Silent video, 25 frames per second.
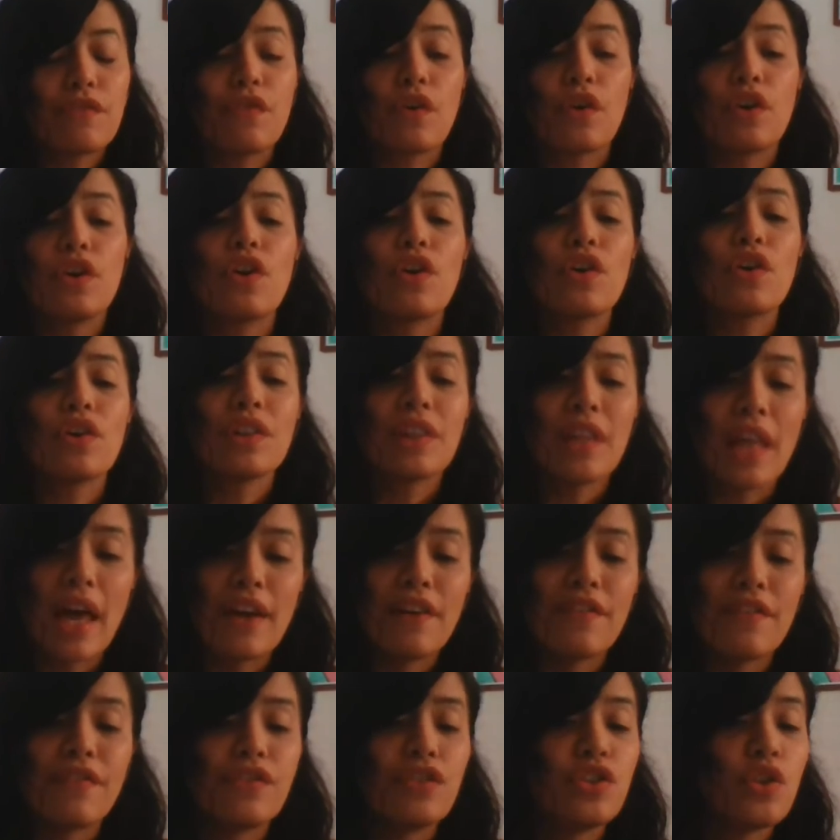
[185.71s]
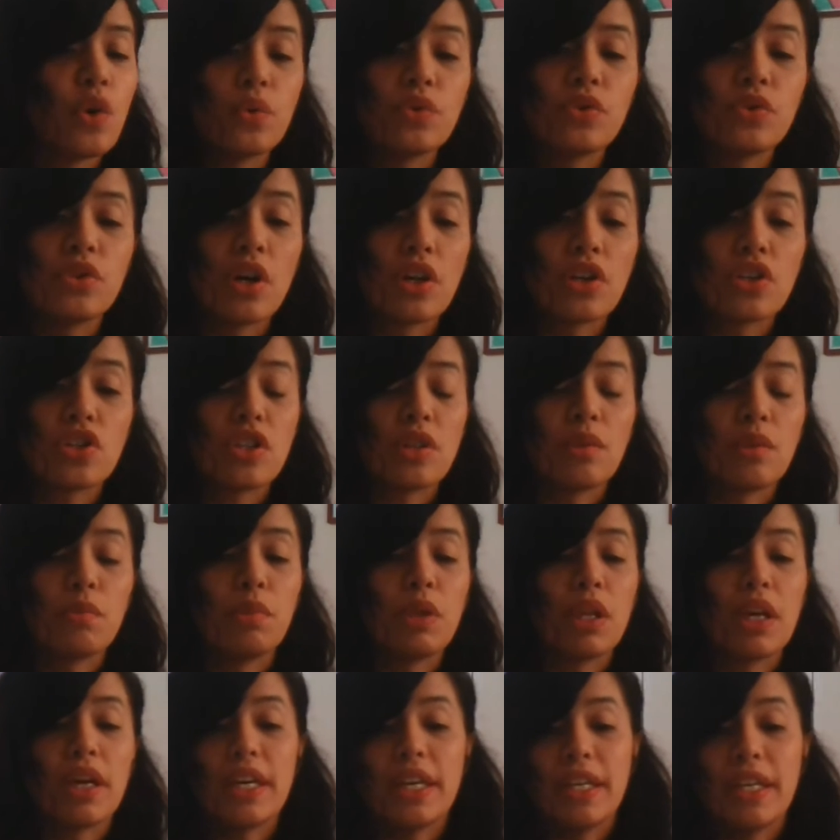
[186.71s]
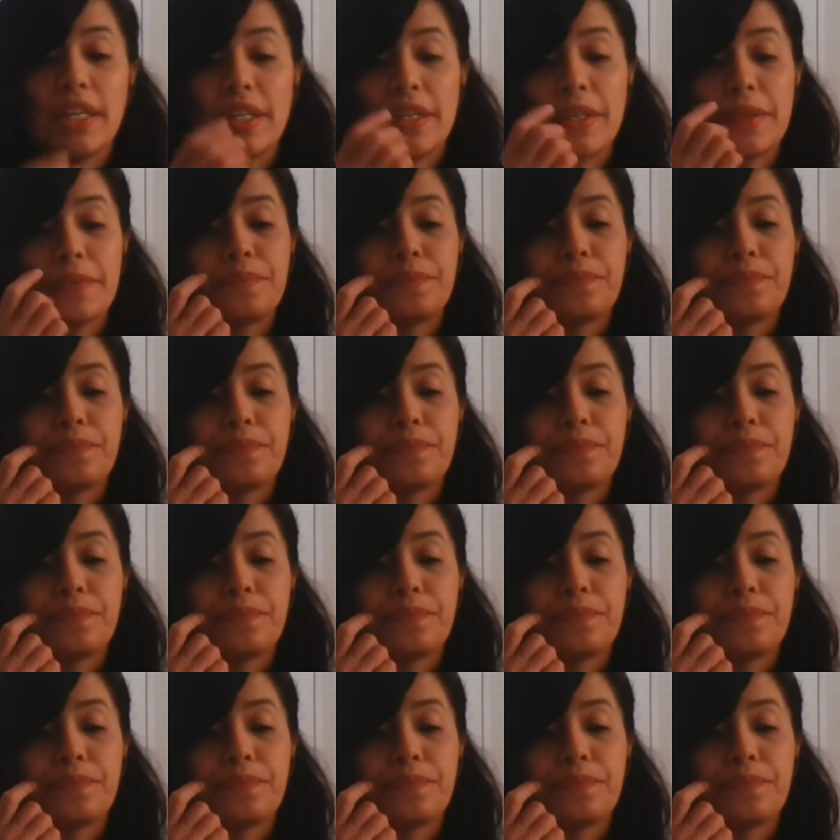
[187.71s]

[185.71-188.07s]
for your life, don't touch the blind."